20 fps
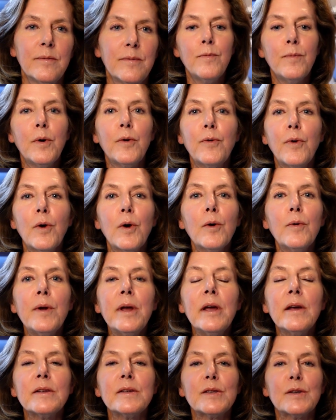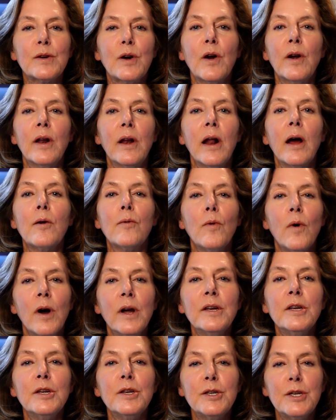Before we get started, I
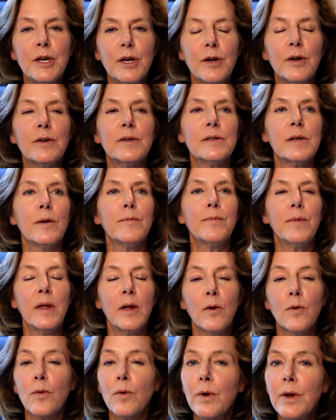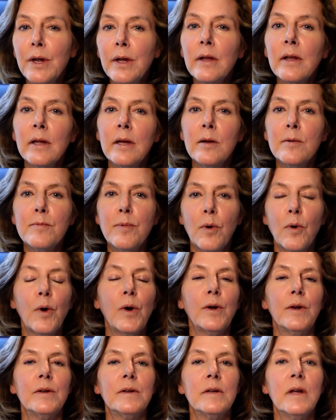want to share something really
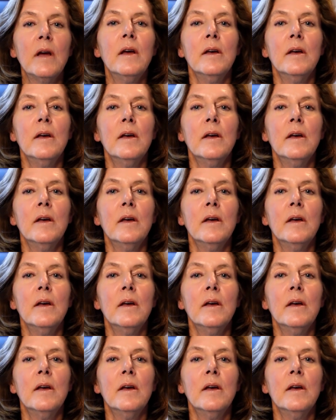important,